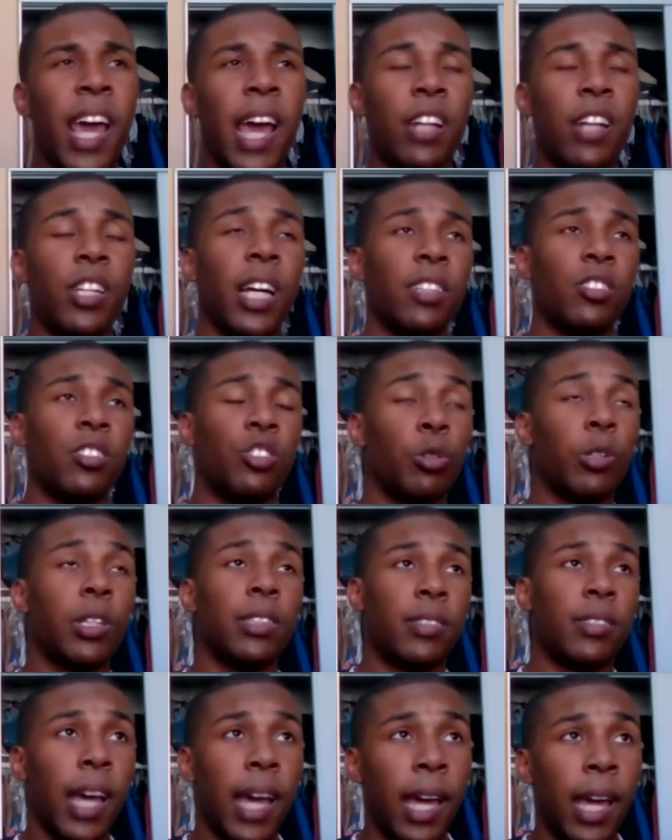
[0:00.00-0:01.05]
And yes, you
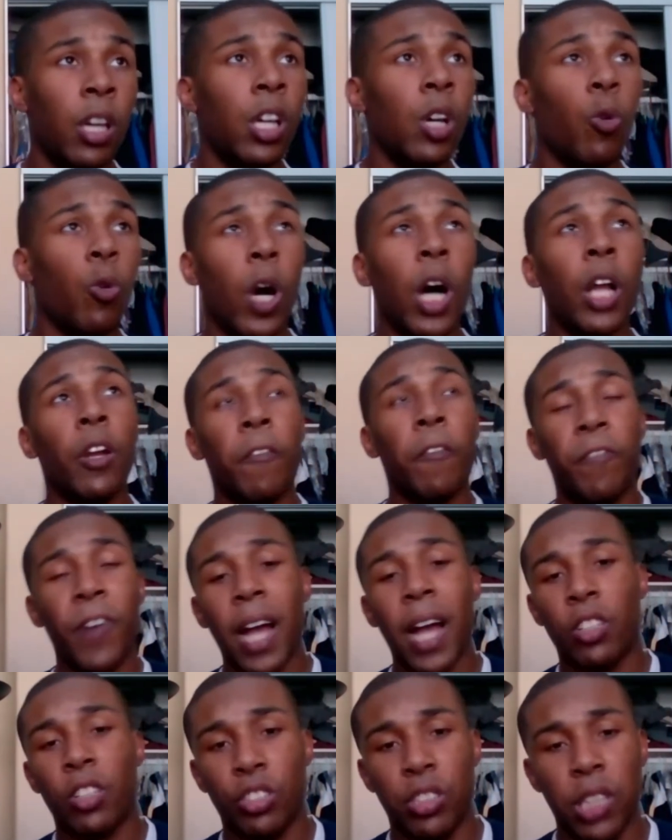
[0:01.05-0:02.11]
can say, well, other
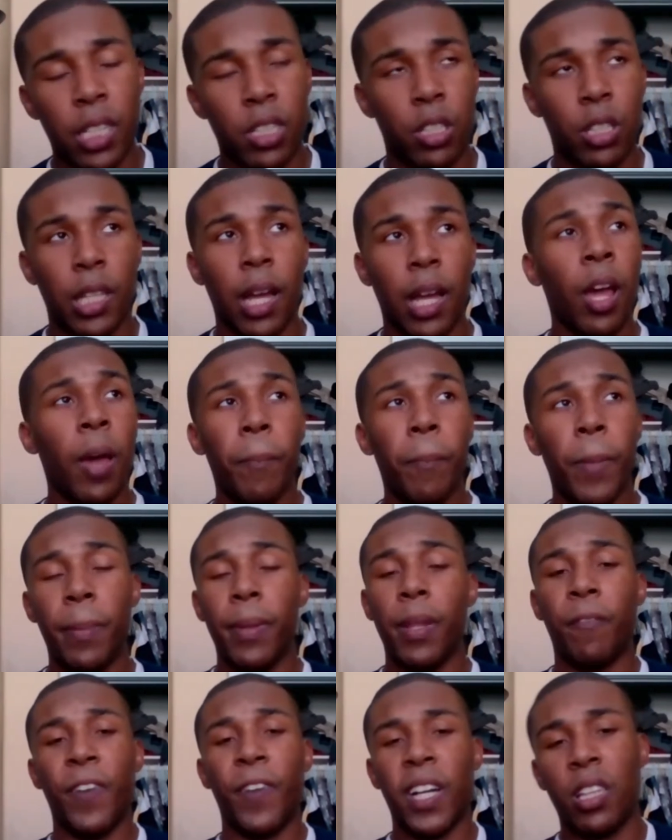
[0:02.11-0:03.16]
factors led into that.
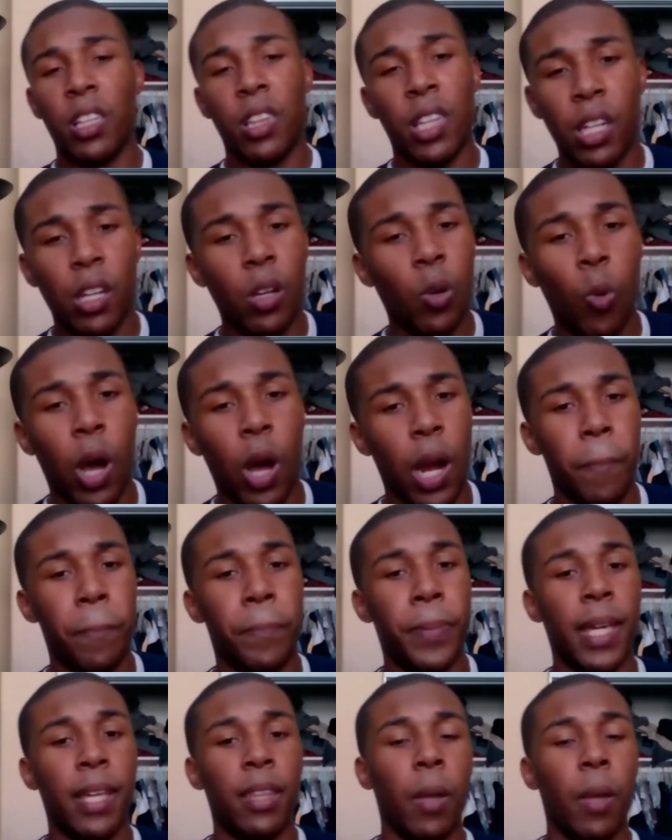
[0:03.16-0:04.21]
Maybe the fact that they didn't want
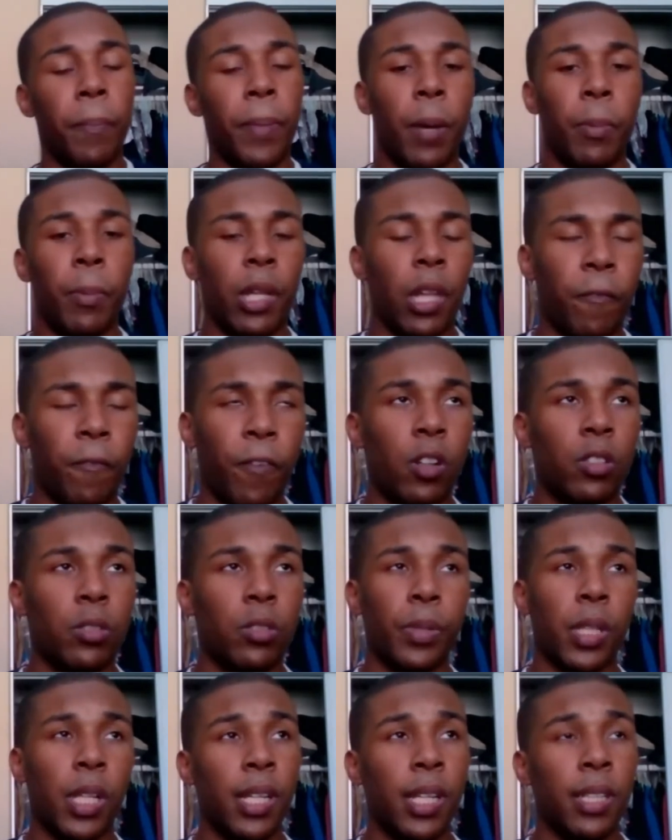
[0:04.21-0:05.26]
to be in the bubble in the
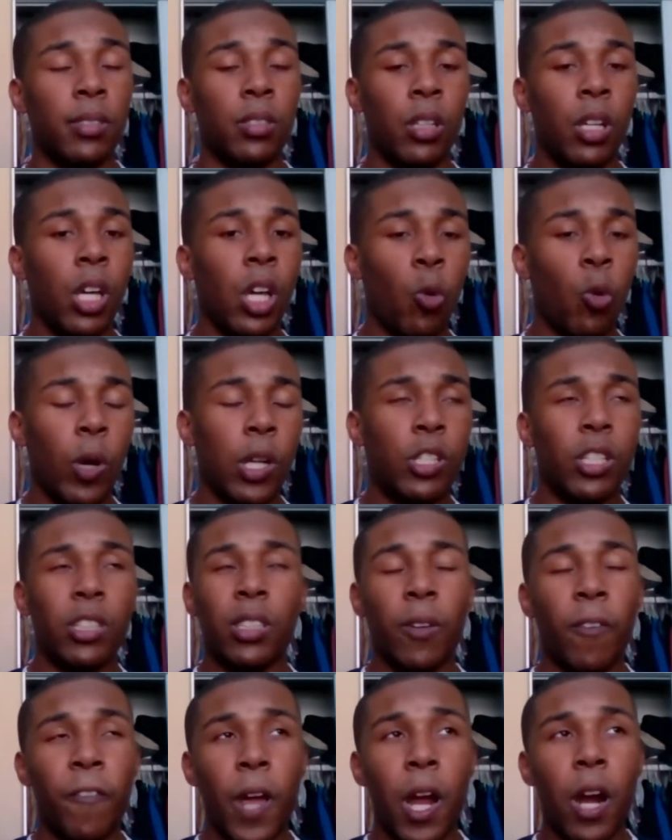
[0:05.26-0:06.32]
first place, which
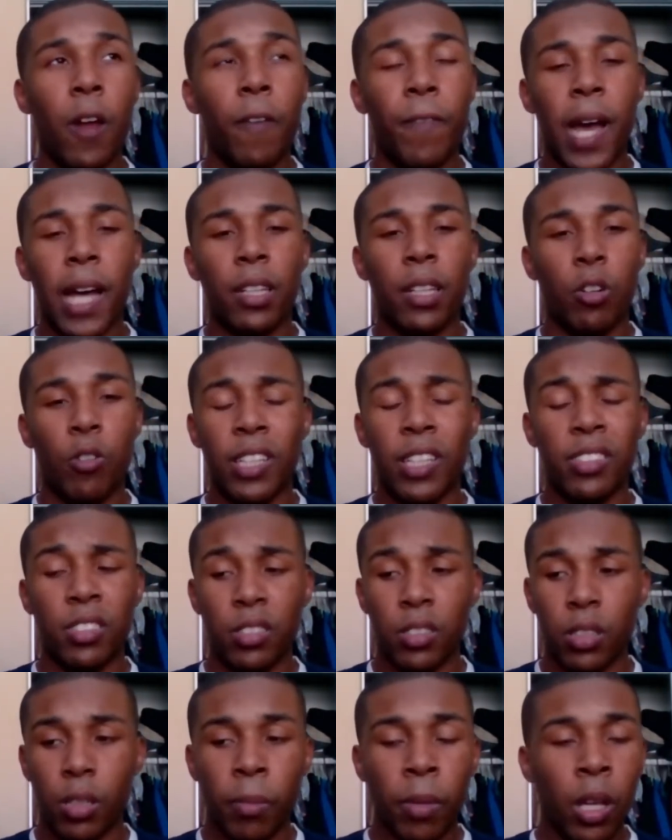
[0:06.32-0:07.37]
is a very valid
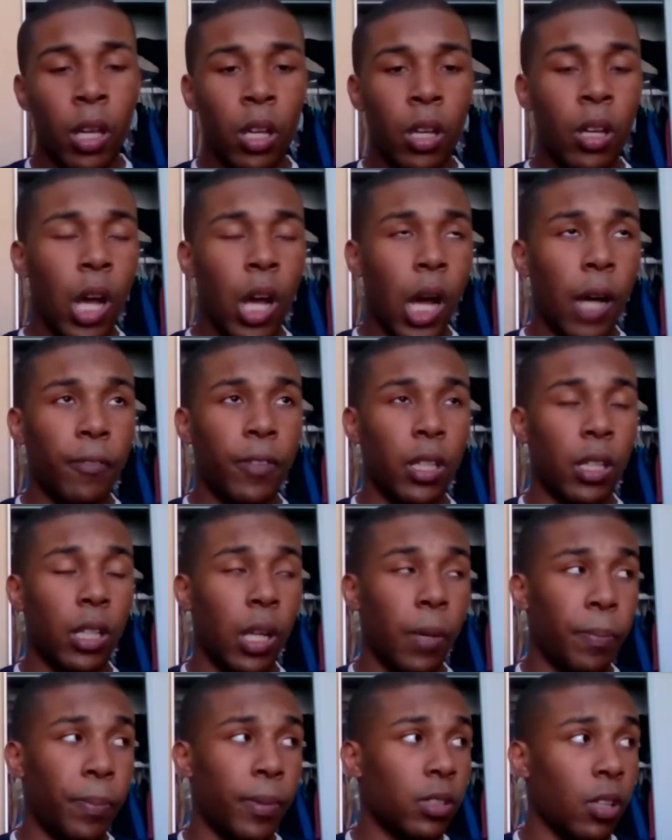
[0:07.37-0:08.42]
criticism of the
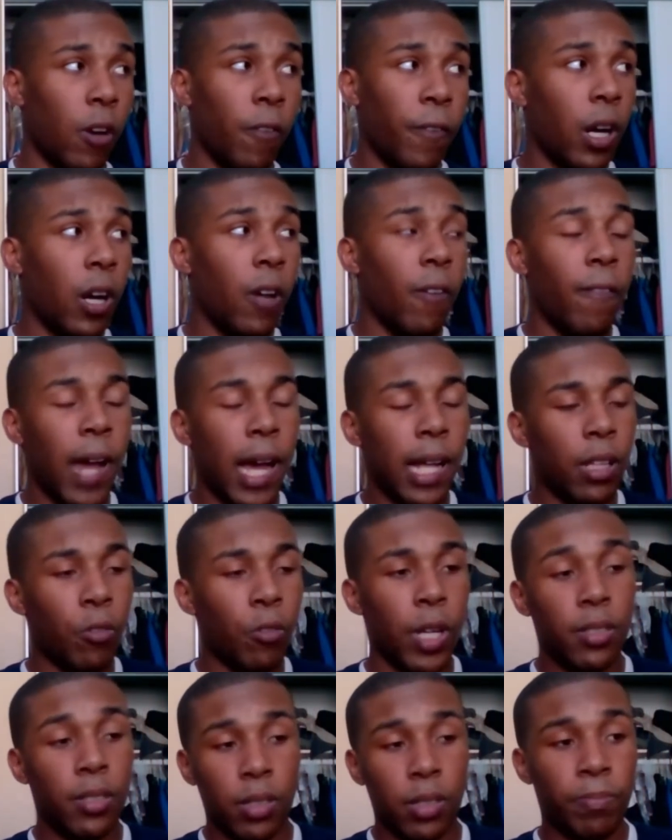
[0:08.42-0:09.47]
Clippers, or a very
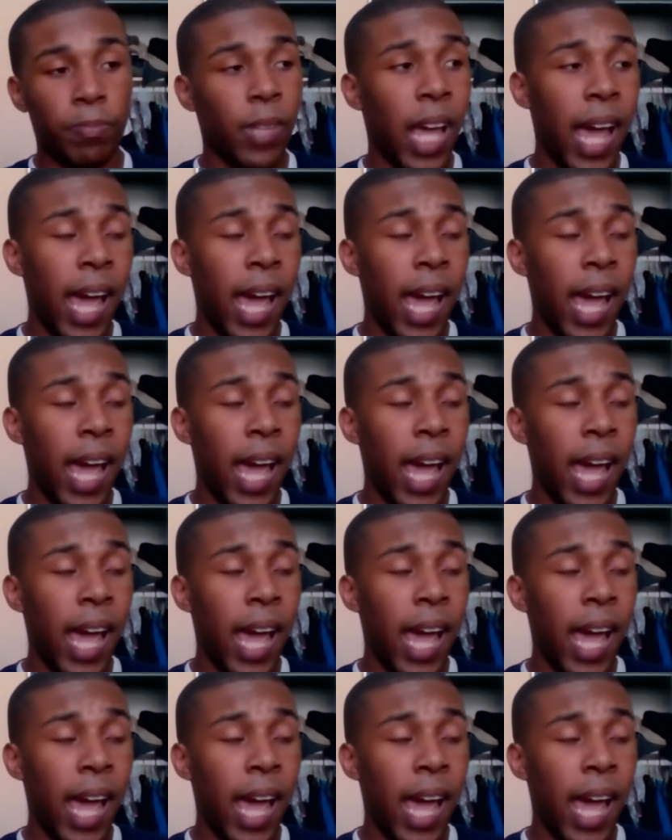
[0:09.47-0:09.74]
valid reason.